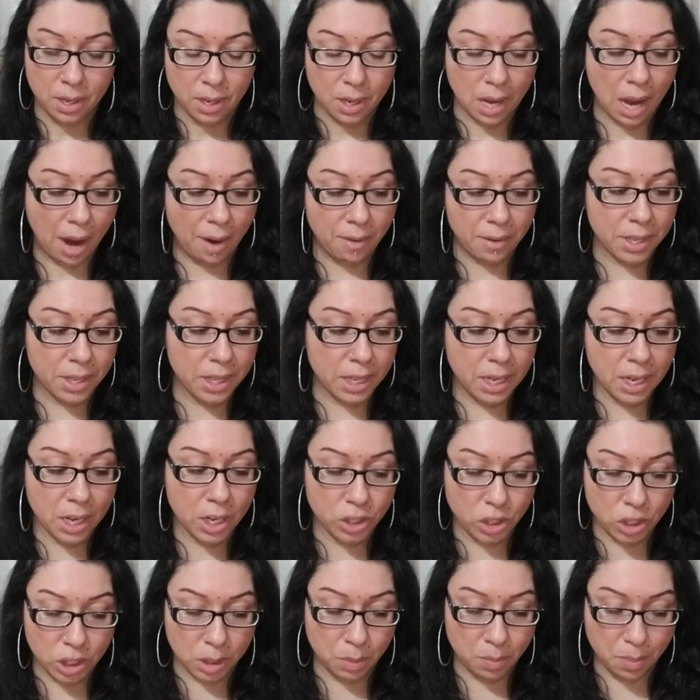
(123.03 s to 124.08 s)
everything has
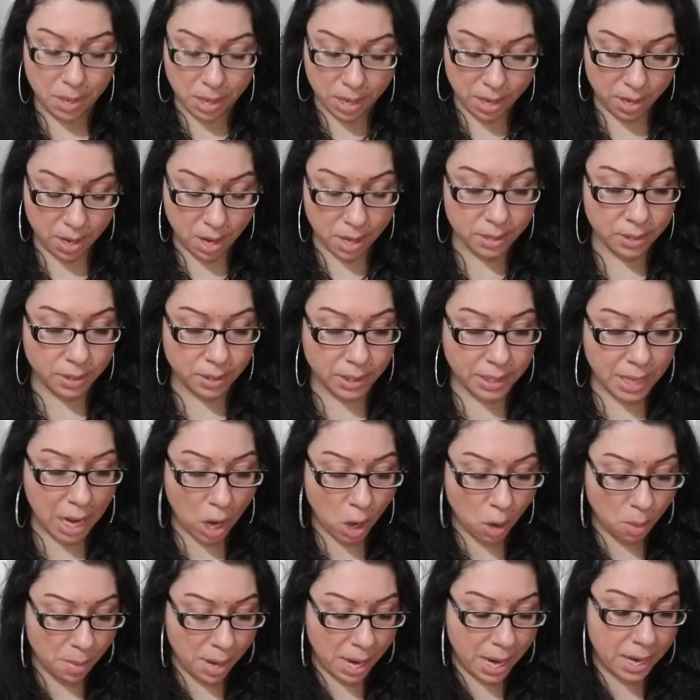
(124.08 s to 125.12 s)
just been
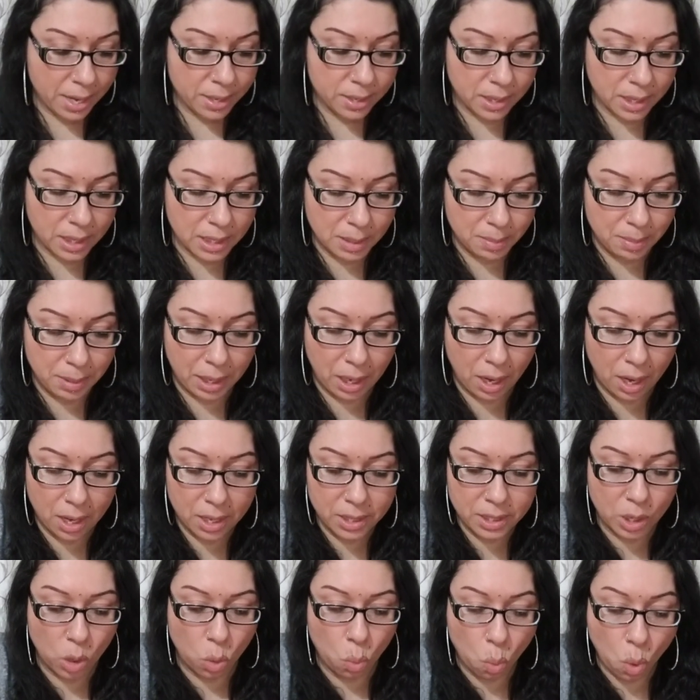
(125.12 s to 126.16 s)
stalemate is
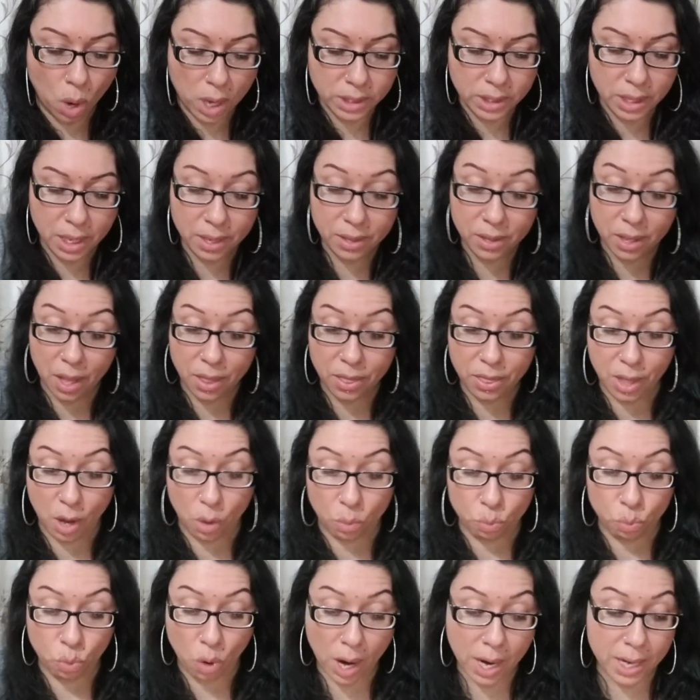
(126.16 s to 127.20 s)
because it wasn't the
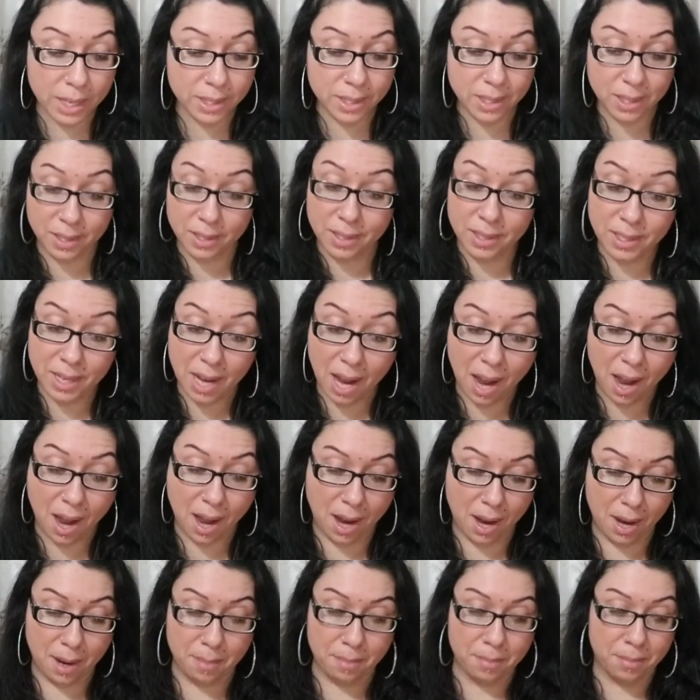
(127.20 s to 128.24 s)
right
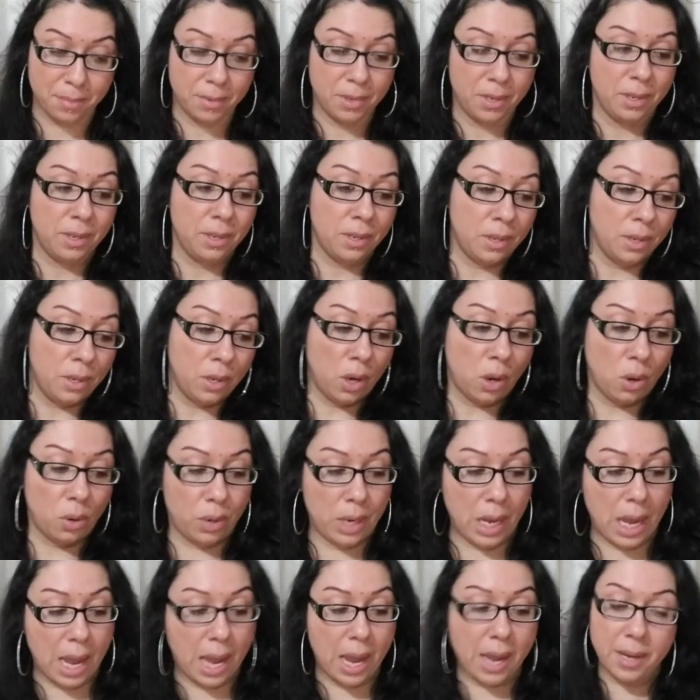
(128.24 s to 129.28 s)
time.
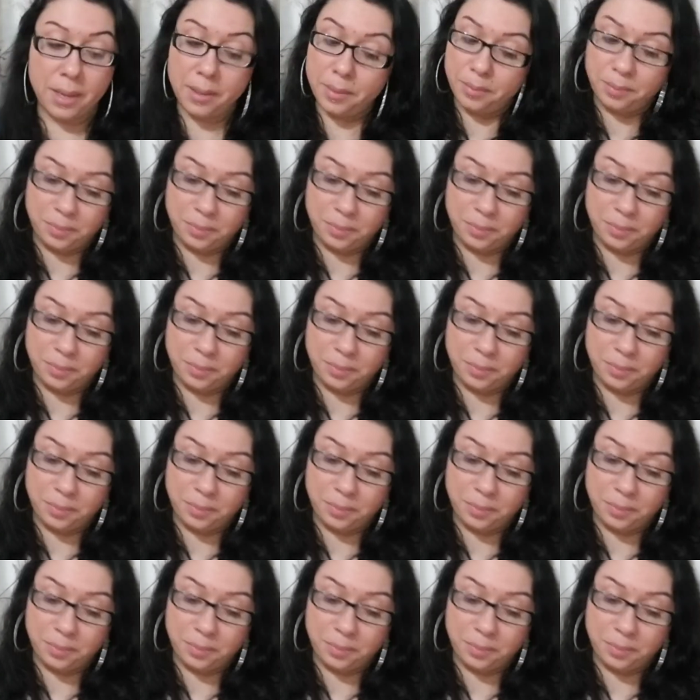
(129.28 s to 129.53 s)
Okay.